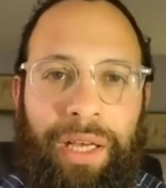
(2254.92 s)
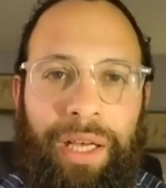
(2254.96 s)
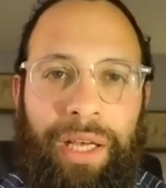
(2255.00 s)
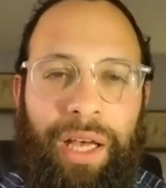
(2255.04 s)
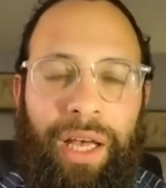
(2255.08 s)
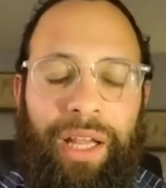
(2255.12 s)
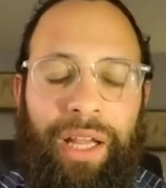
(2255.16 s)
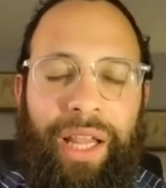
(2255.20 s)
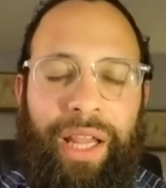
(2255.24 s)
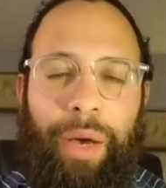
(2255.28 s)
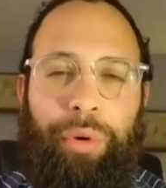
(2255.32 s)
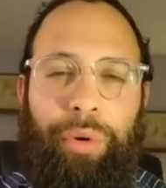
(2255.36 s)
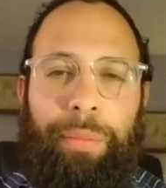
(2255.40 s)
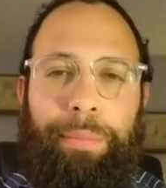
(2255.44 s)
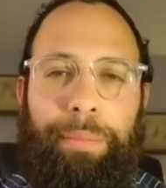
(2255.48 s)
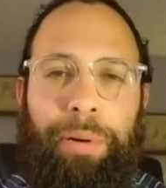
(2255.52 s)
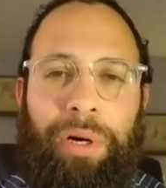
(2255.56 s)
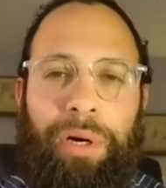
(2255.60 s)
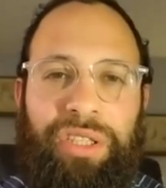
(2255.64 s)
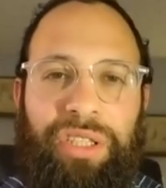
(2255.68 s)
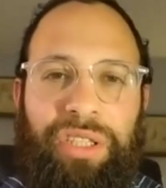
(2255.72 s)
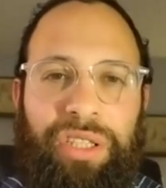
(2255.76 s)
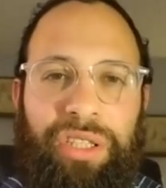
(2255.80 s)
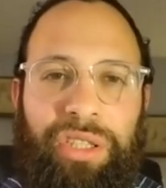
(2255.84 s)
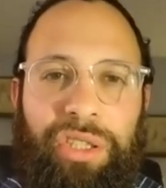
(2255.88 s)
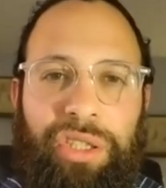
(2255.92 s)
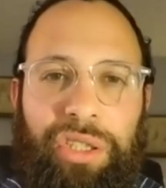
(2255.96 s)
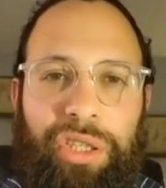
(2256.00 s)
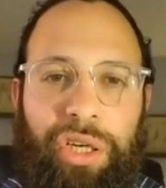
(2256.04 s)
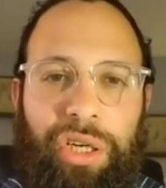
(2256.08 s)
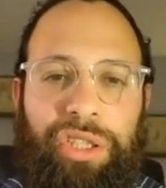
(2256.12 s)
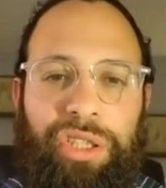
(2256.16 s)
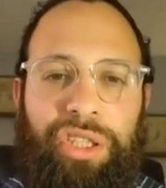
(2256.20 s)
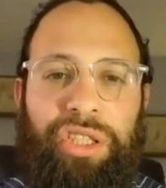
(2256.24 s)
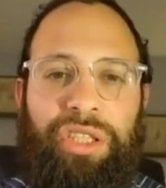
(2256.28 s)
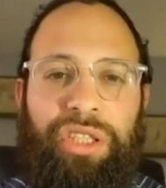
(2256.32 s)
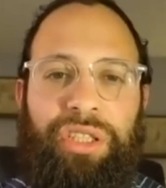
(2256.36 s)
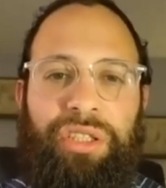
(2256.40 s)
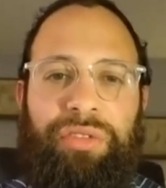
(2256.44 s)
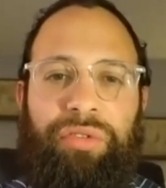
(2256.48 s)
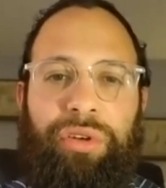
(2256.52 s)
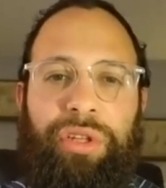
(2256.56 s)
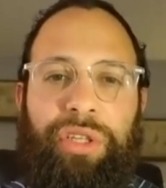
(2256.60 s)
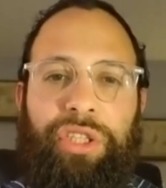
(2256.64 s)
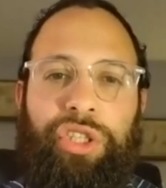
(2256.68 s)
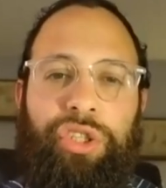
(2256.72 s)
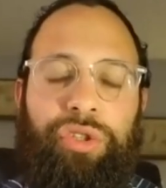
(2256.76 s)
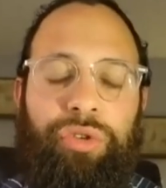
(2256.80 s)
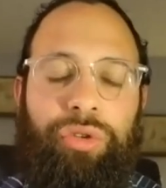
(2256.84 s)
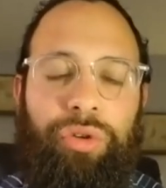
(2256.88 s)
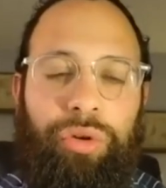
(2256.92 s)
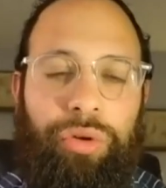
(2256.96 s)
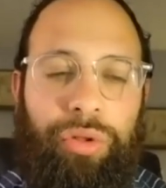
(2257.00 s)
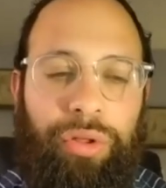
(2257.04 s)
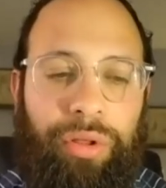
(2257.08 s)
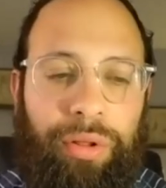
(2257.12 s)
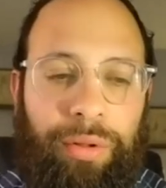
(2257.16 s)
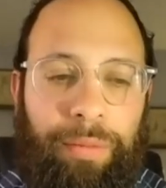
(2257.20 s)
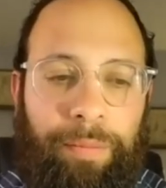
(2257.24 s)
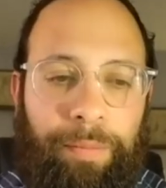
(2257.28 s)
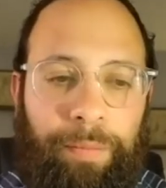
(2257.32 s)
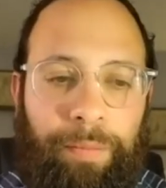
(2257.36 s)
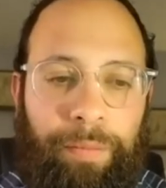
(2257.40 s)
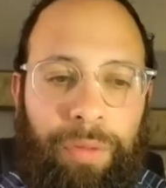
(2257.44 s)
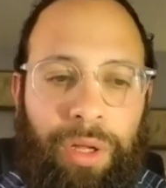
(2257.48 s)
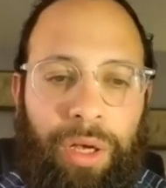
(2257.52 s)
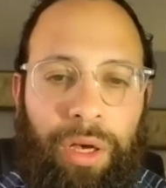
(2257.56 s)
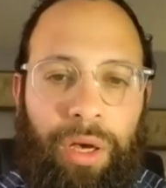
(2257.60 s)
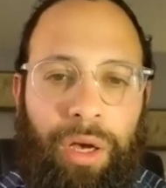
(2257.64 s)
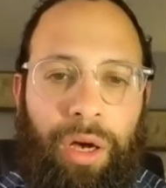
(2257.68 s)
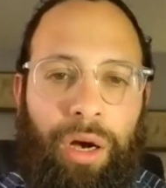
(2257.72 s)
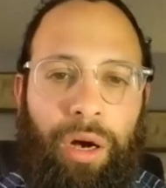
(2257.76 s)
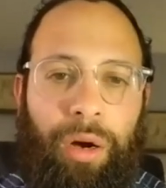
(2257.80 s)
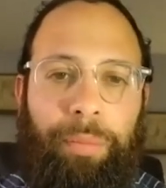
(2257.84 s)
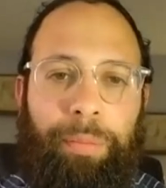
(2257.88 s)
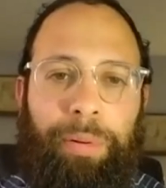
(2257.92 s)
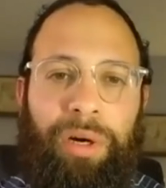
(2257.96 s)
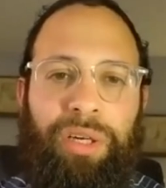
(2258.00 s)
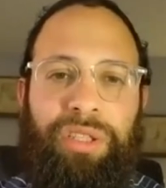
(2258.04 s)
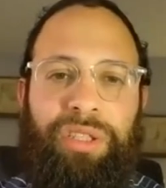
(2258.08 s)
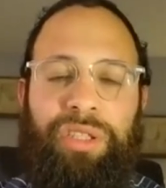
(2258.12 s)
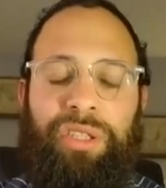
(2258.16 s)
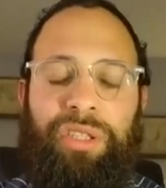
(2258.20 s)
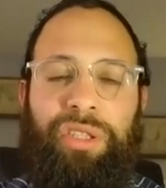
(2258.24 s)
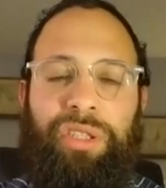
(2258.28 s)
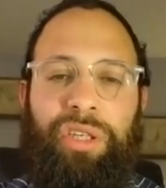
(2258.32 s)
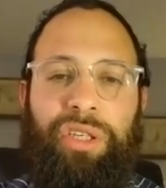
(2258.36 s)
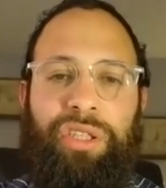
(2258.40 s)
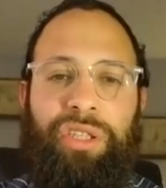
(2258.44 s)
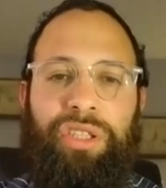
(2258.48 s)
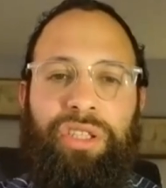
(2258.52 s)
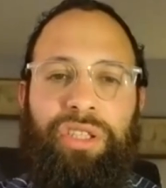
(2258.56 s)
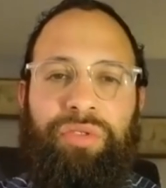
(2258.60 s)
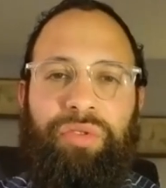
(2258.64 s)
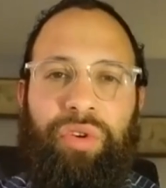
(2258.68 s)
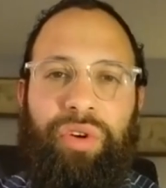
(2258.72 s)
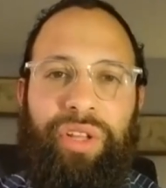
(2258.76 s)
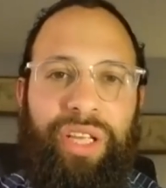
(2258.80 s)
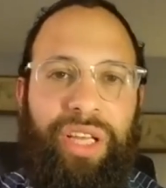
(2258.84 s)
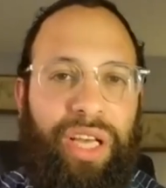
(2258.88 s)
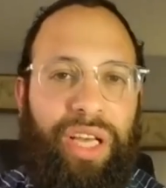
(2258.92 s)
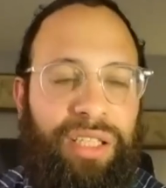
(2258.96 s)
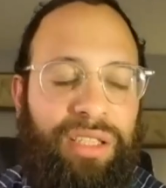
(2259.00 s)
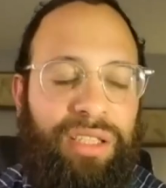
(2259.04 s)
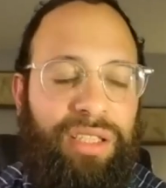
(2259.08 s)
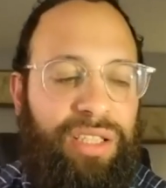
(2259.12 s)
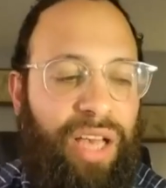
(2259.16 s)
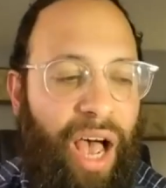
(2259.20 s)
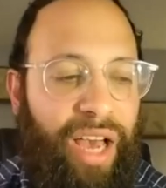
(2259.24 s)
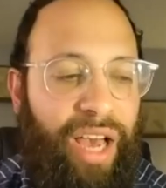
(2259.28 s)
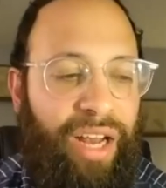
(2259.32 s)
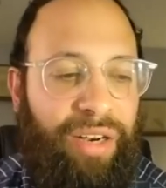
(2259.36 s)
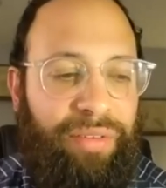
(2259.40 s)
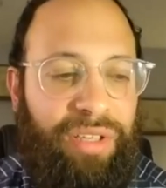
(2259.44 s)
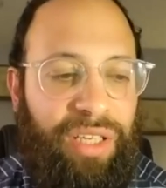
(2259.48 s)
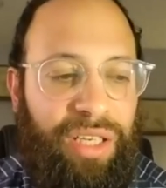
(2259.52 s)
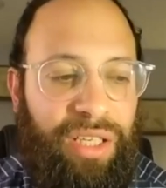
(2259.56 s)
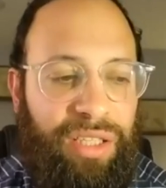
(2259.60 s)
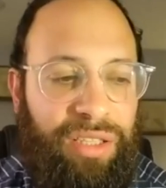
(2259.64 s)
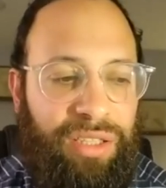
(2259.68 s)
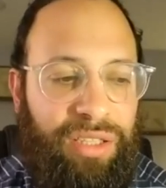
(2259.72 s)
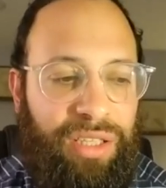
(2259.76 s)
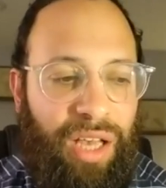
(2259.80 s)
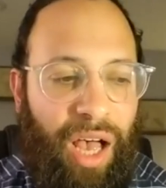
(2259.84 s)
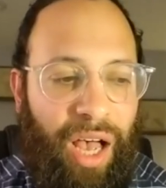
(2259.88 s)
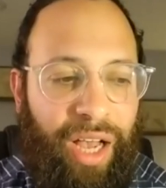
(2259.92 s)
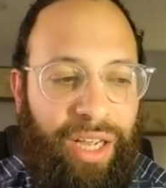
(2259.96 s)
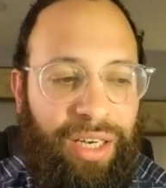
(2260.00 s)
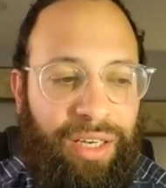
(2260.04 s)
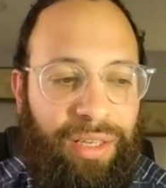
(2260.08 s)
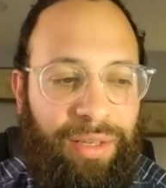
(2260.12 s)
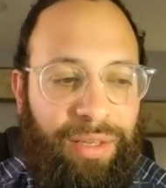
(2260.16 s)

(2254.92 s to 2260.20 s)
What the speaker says: That when a person searches for the truth, a person searches for the inside of the inside,